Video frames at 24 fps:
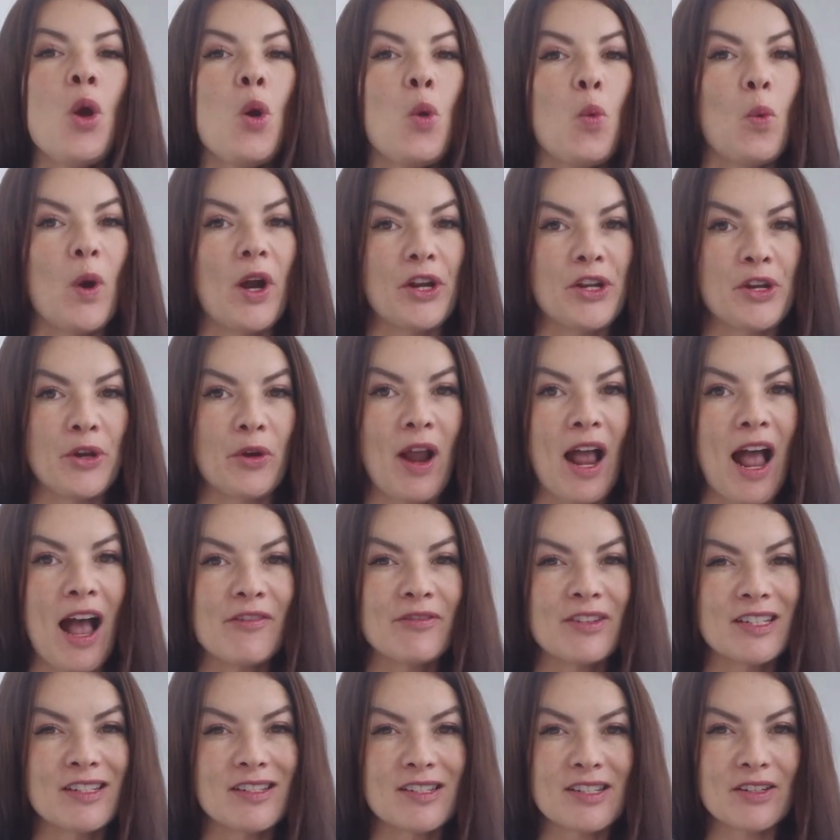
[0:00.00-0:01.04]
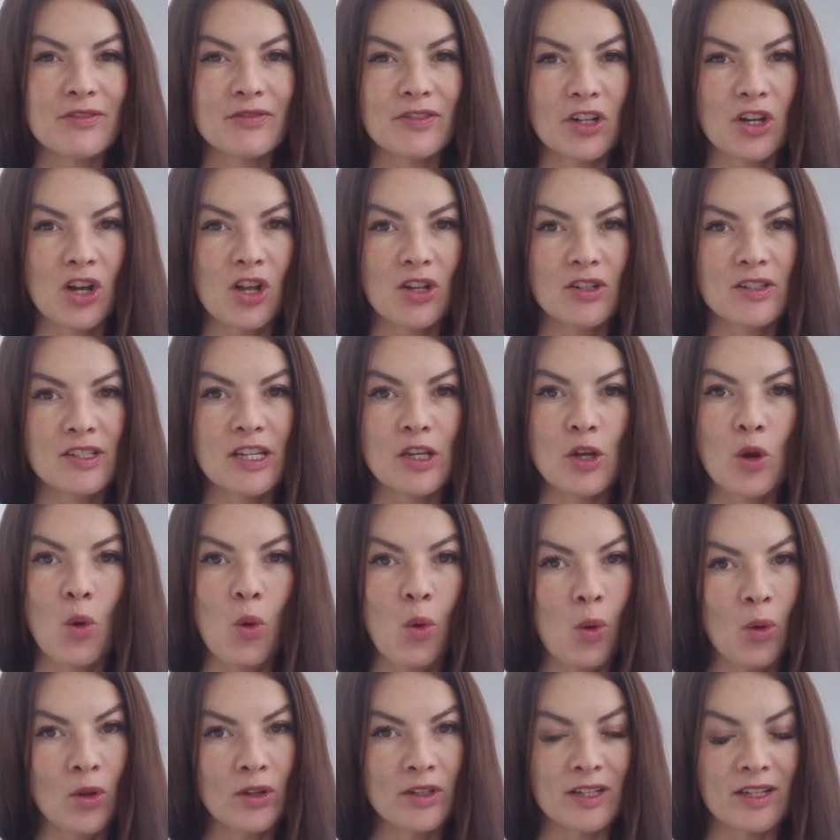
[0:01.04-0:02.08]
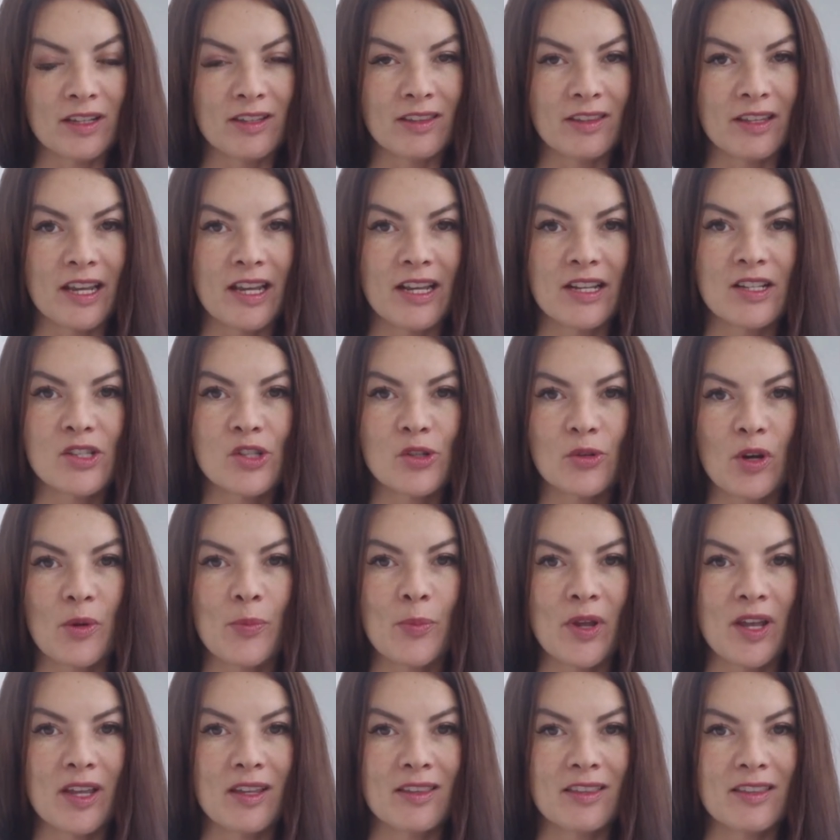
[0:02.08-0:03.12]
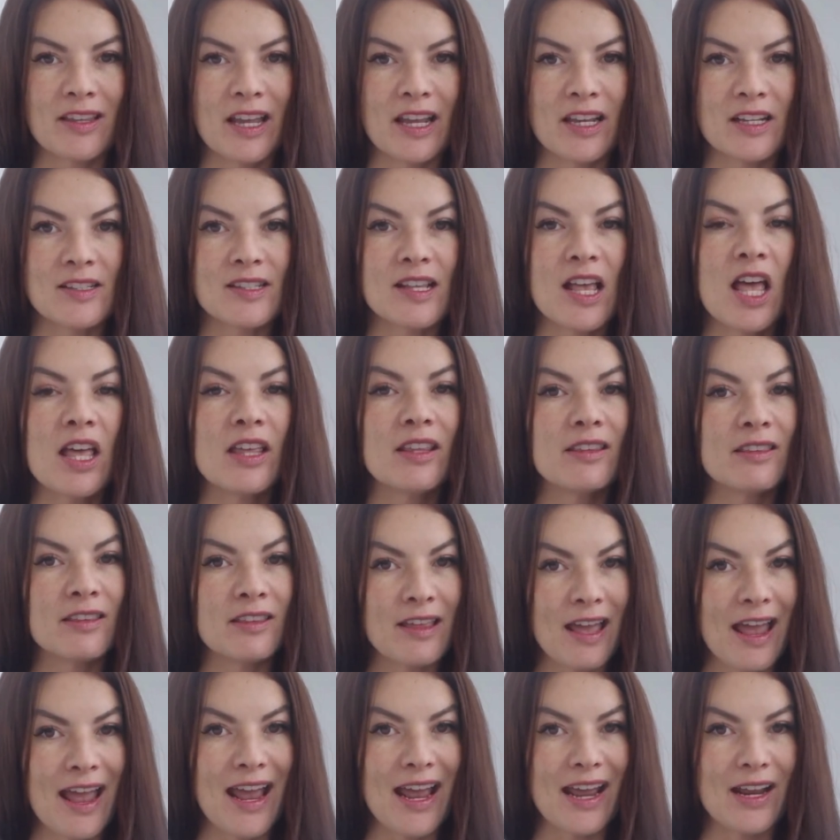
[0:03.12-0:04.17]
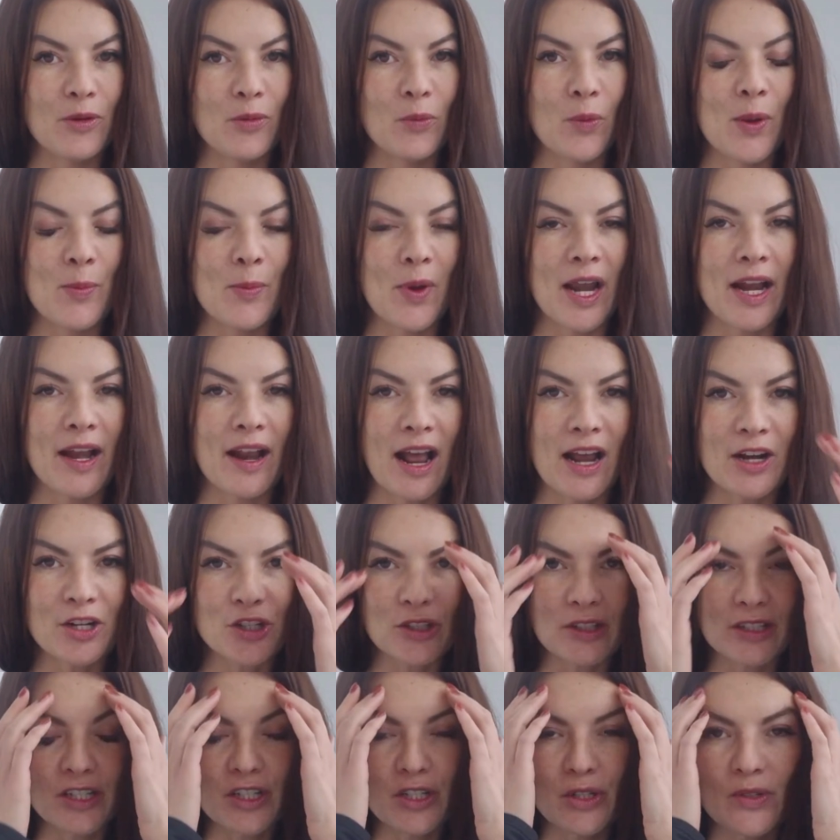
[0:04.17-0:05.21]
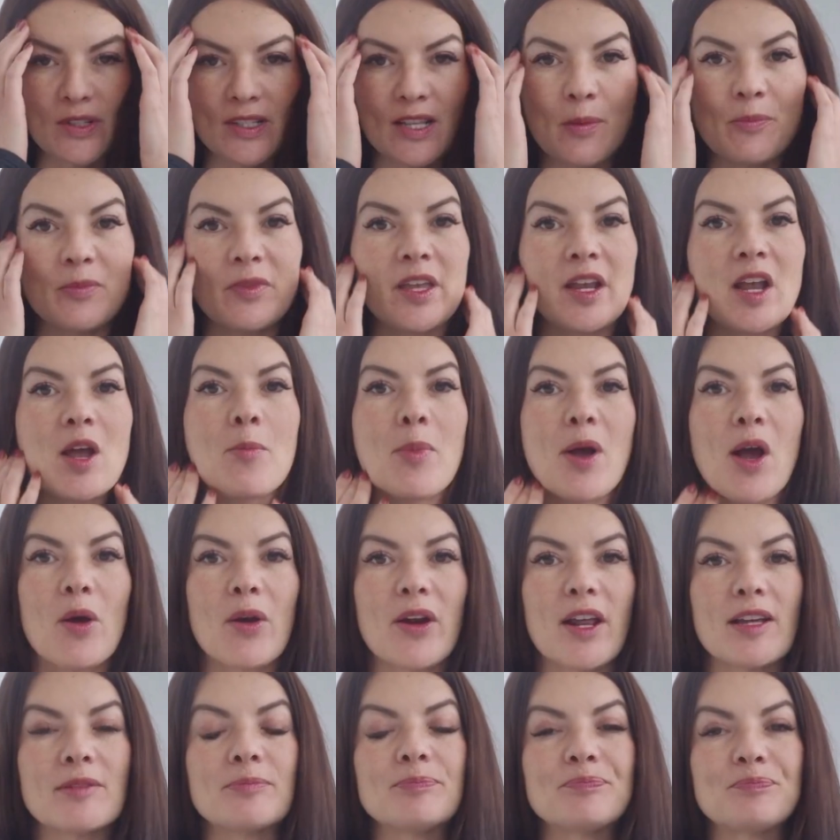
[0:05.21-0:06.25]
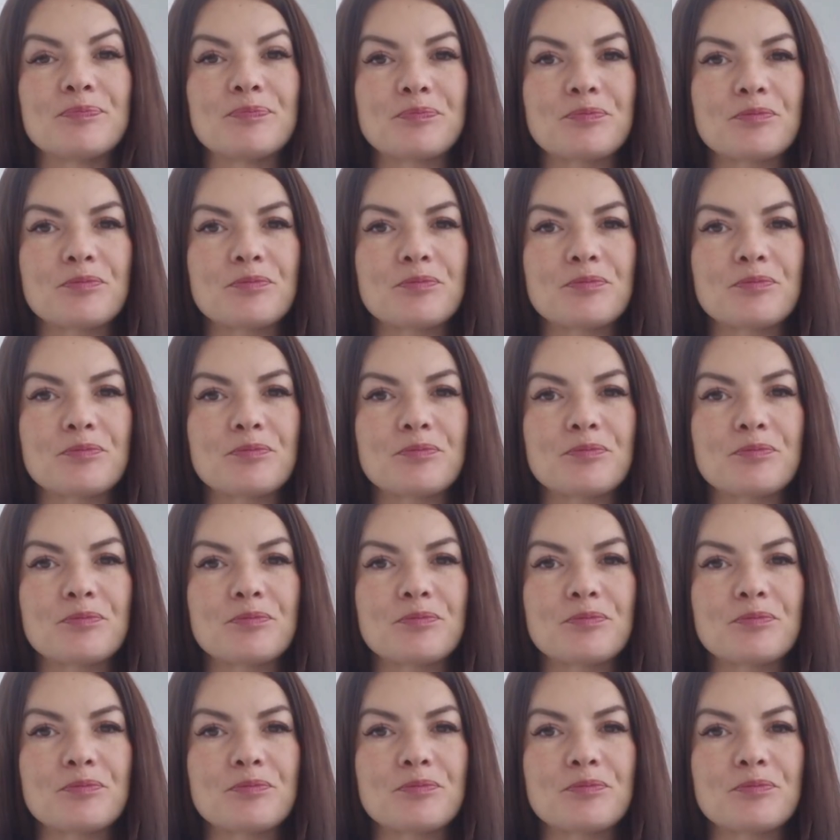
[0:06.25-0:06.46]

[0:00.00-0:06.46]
where you're having difficulty holding things, gripping things, then we might actually do something about it.